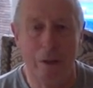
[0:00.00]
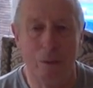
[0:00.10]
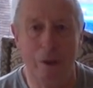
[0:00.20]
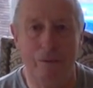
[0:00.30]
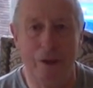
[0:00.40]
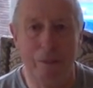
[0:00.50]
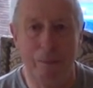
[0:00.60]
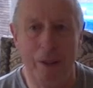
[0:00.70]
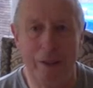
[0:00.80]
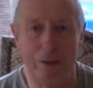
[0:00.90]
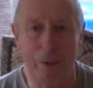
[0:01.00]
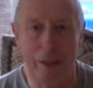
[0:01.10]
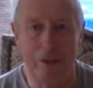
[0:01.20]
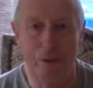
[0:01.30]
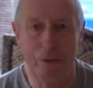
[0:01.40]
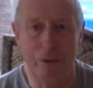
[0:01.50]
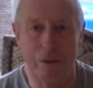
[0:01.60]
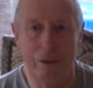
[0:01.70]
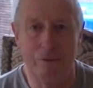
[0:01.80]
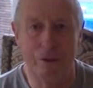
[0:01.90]
We are very pleased with our new
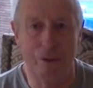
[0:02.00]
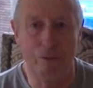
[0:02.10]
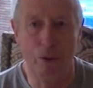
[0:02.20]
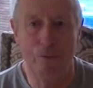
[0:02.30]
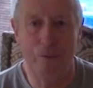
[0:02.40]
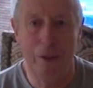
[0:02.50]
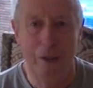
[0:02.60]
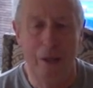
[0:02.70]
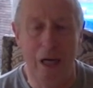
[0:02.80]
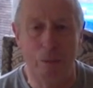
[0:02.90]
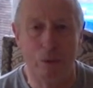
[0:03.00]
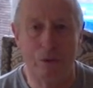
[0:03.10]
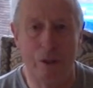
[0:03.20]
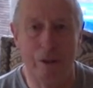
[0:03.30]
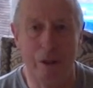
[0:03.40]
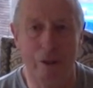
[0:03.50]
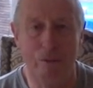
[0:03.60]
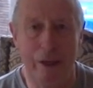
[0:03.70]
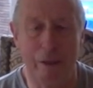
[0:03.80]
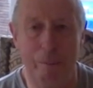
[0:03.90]
conservatory roof and will certainly
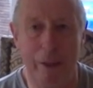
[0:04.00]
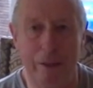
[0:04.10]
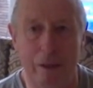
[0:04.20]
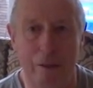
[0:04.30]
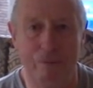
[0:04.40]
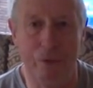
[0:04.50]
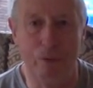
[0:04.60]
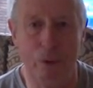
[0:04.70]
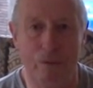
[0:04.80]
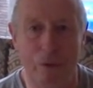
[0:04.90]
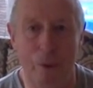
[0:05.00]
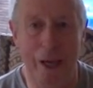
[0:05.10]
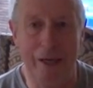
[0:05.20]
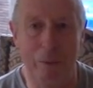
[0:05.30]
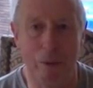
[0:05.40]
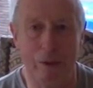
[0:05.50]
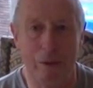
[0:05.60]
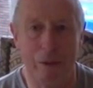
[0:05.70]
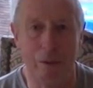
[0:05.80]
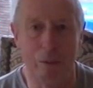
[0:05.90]
recommend Comfy Roof to anyone that